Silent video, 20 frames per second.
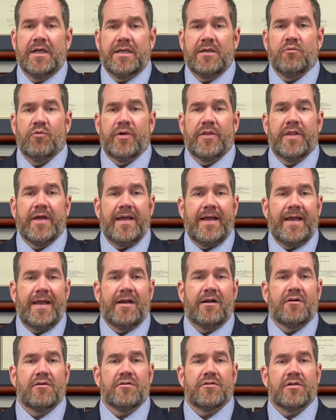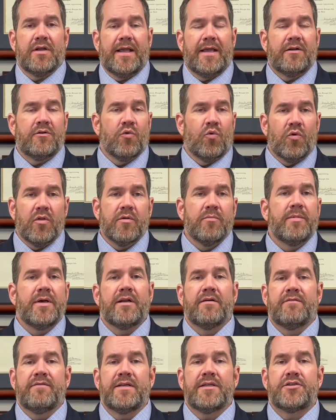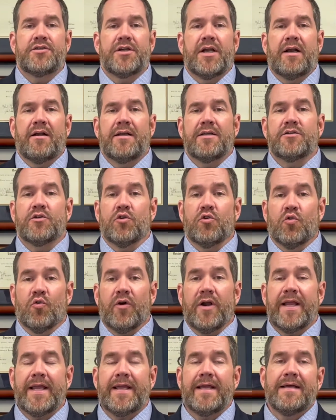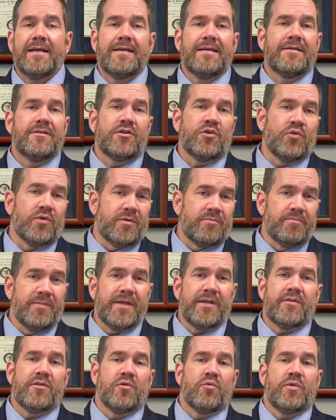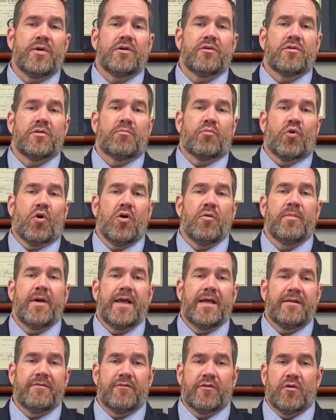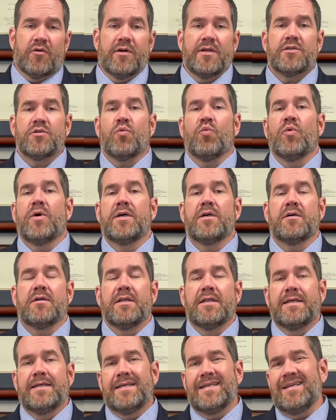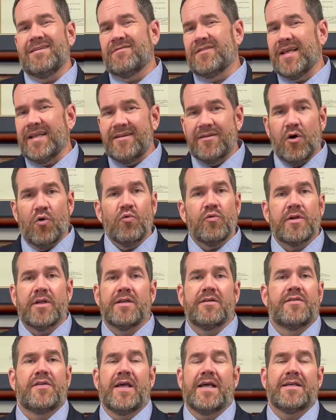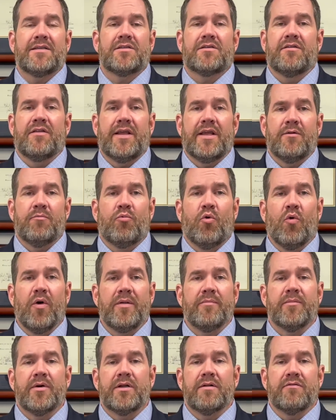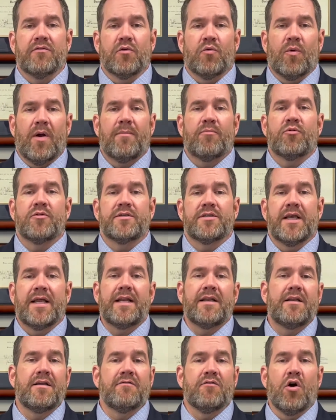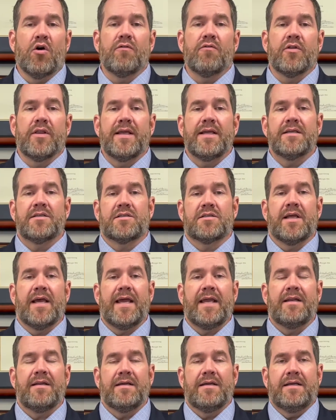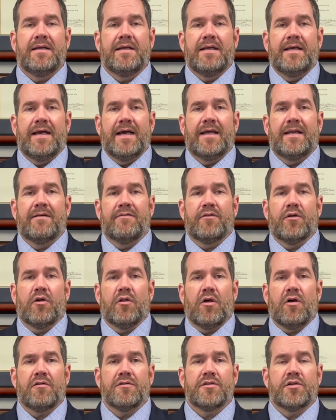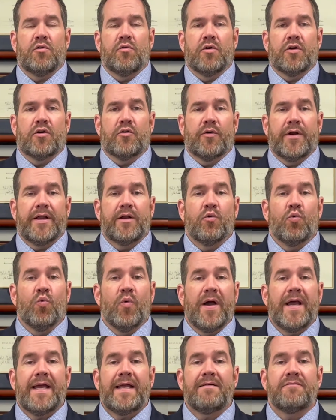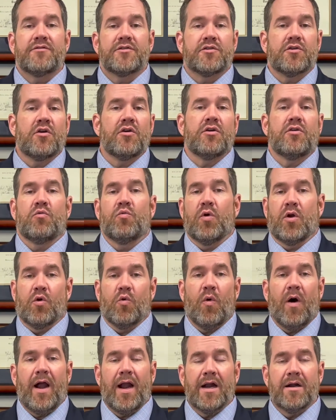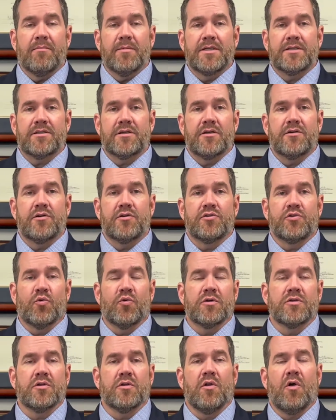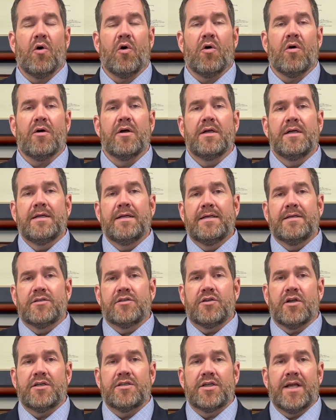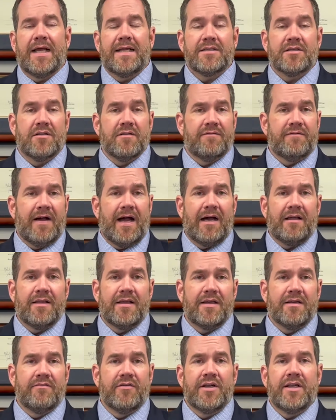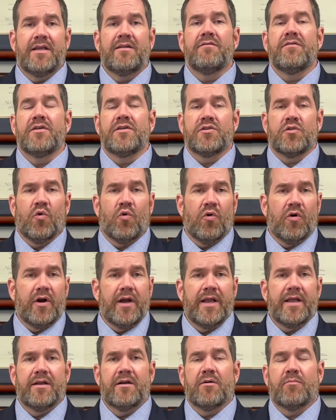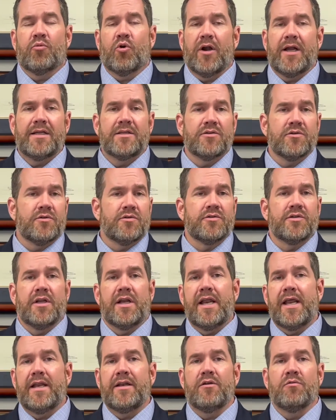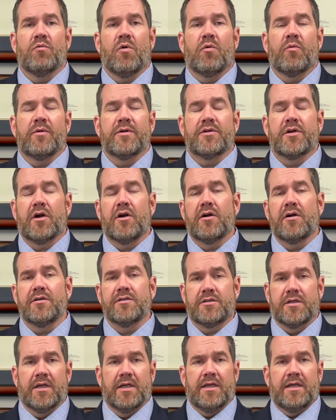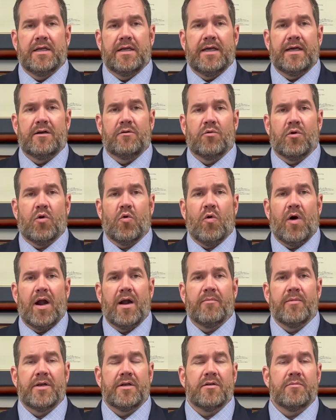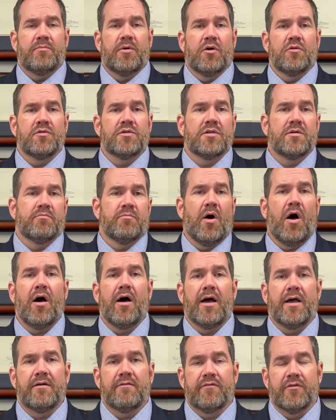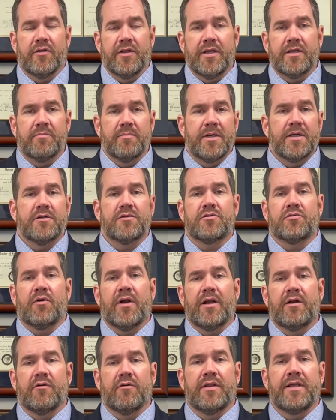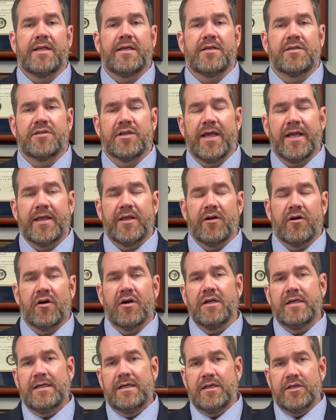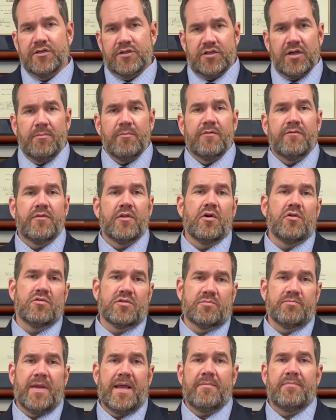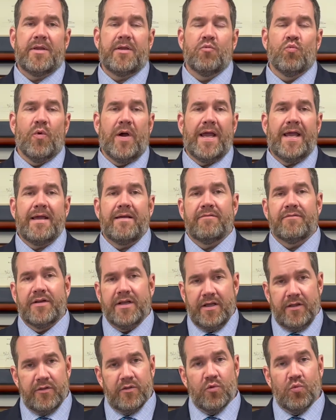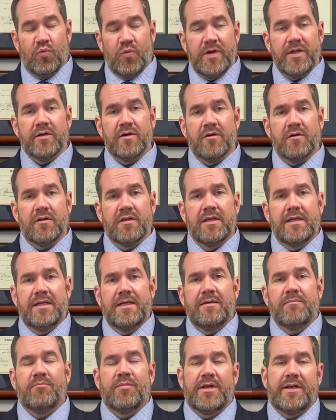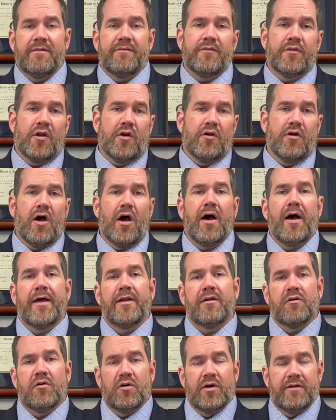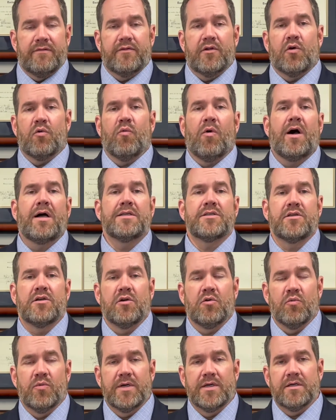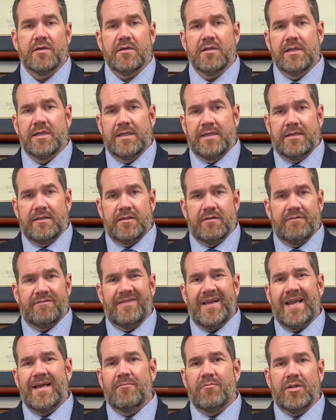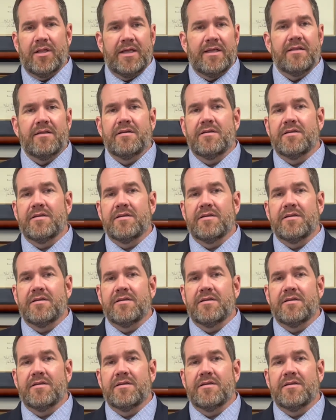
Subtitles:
when the heirs and or the beneficiaries agree to admit the will to probate if there is a will, if they don't contest the appointment of the representative over the estate, and if they'll also agree to waive certain requirements under Georgia law, such as the filing of an inventory and appraisals and annual returns, and a requirement to post a bond for the administrator or the executor. Some of those may be waived in the will, but if they're not, or if there wasn't a will, the family, the